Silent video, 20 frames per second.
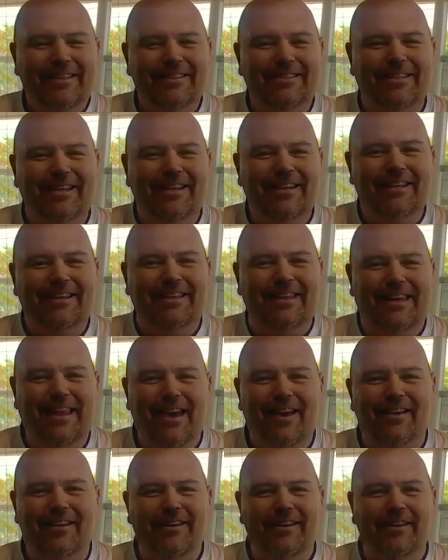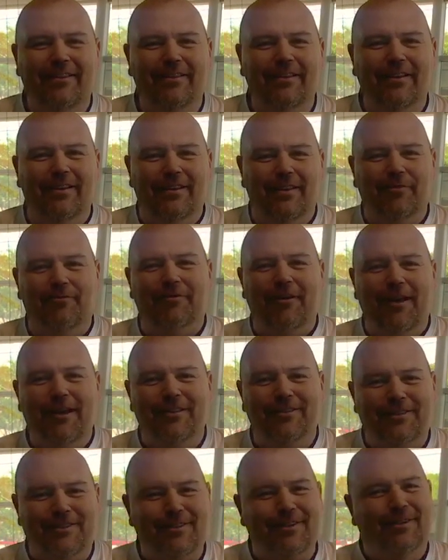city and the county and the
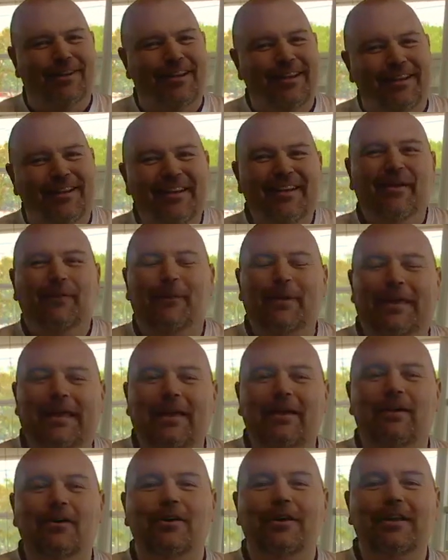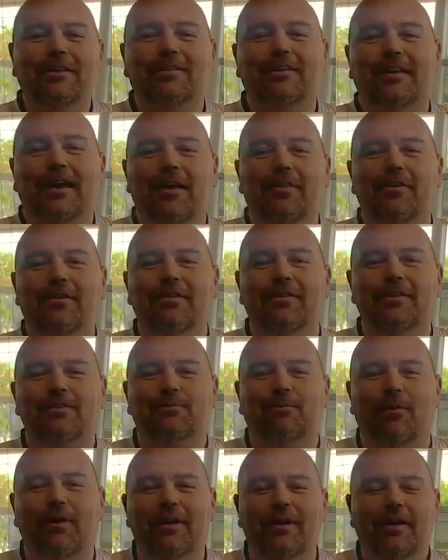feds. So, hey, we can't all get together at this
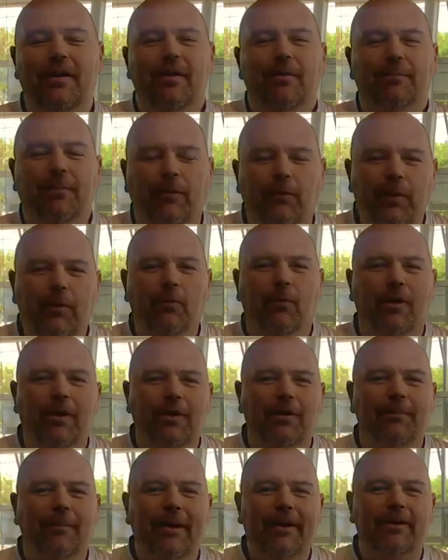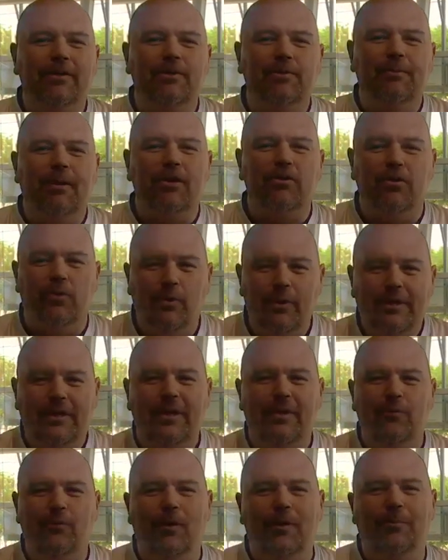point, but we wanted to make it special. We
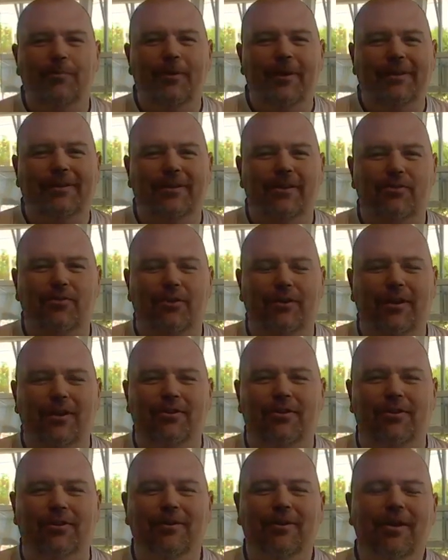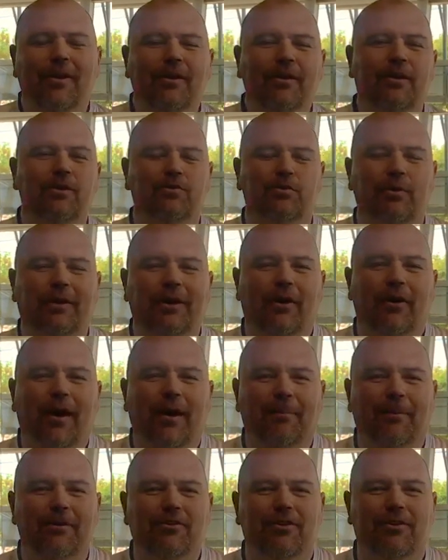didn't want to break this tradition because we know
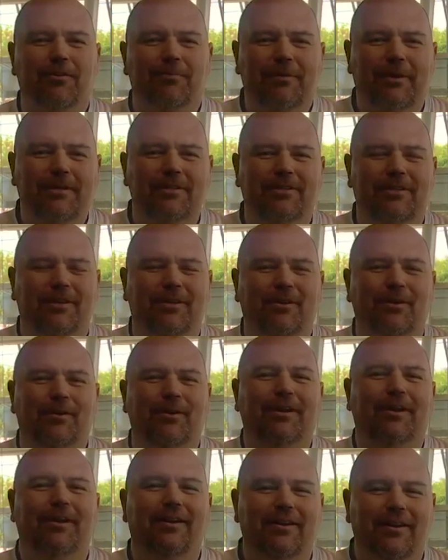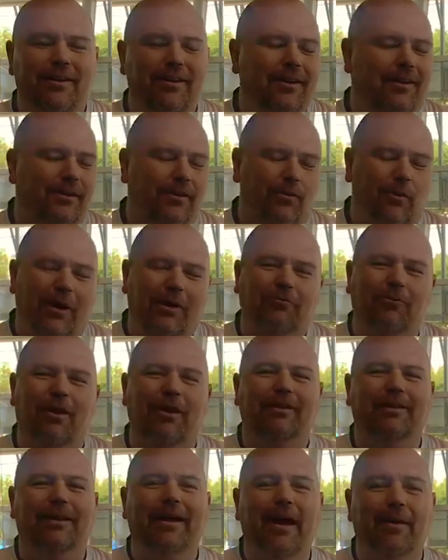how much it means to you and quite
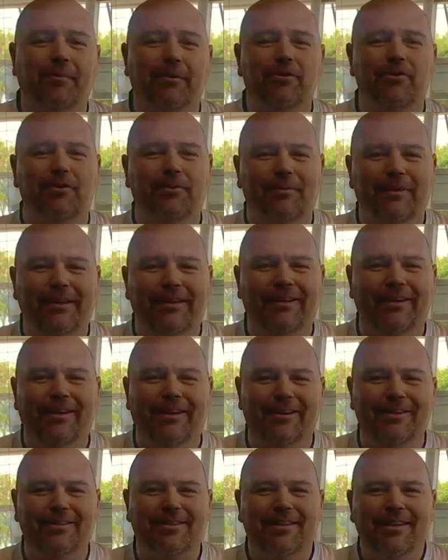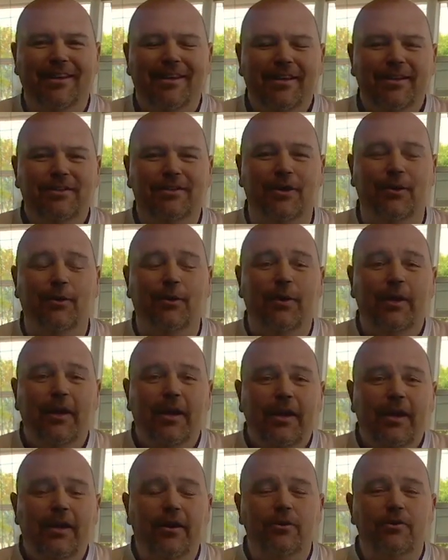frankly, how much you mean to us. So
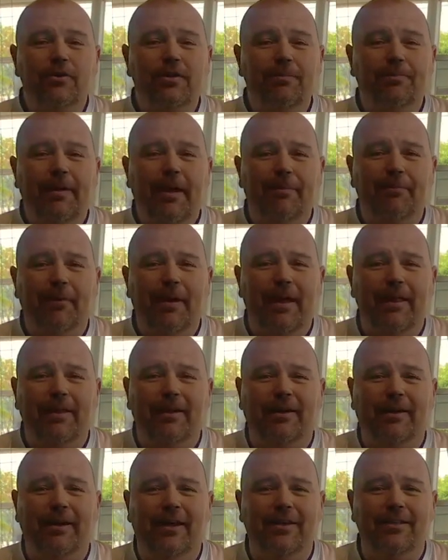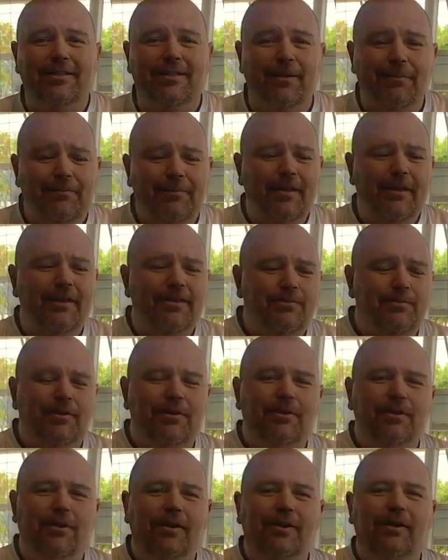here's the pep rally today. Some things we're
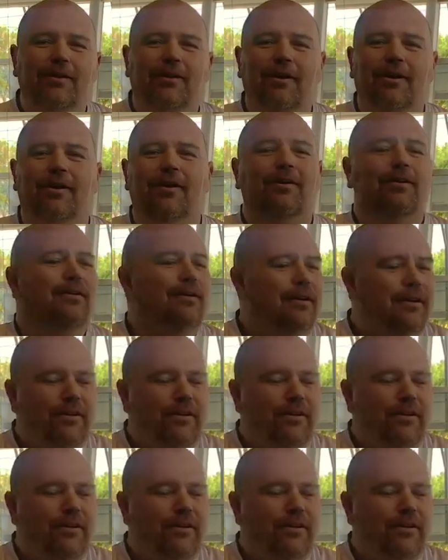doing are